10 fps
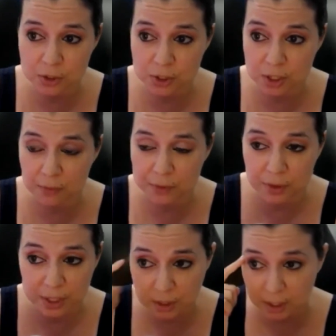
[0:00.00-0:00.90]
yourself in
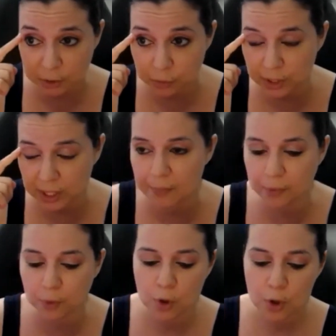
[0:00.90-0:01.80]
your intellectual
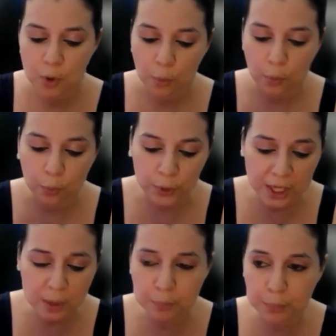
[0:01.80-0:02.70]
capital,
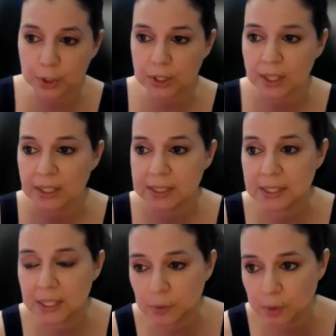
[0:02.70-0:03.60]
read a book,
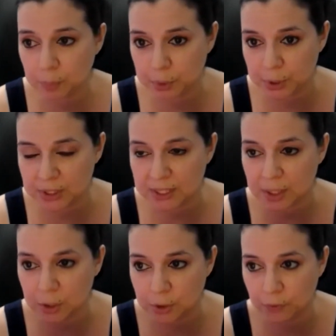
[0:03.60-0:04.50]
stick with the books that
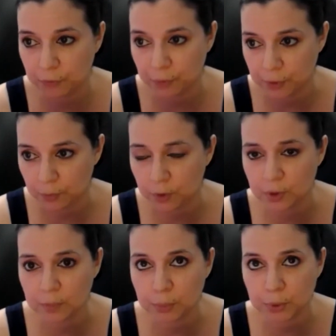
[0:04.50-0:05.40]
are good for you. One
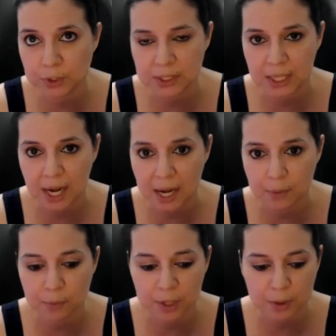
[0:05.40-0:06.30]
of the books that I
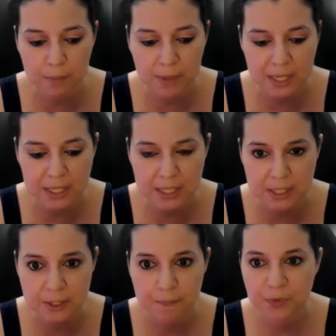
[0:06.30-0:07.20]
would recommend
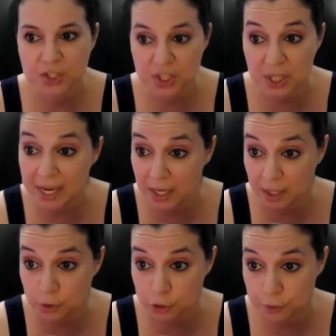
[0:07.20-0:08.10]
is The Slight
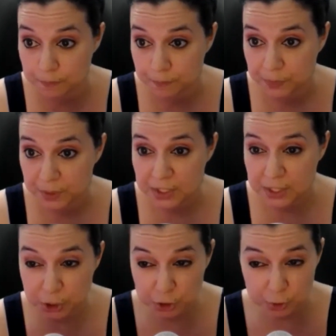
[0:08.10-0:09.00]
Edge.
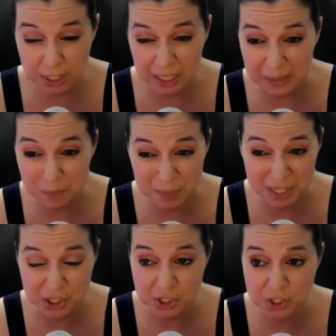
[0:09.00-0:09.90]
Since you're in an
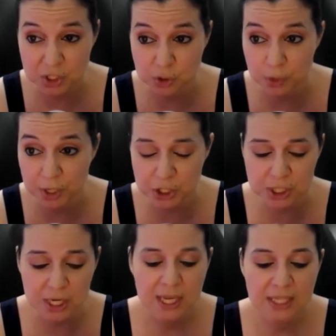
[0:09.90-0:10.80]
inpatient
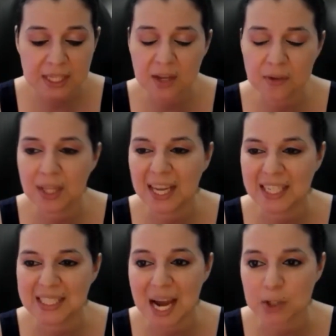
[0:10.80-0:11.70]
situation, think of it like
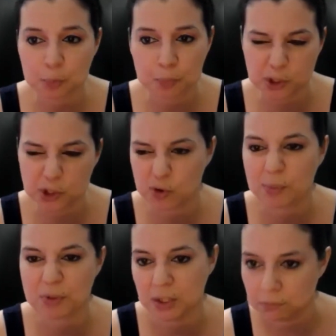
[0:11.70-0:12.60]
a doctor
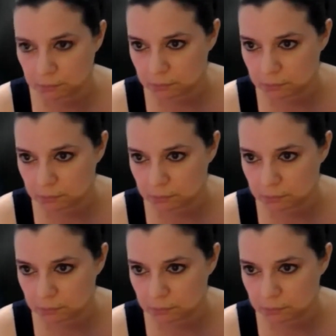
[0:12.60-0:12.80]
prescription.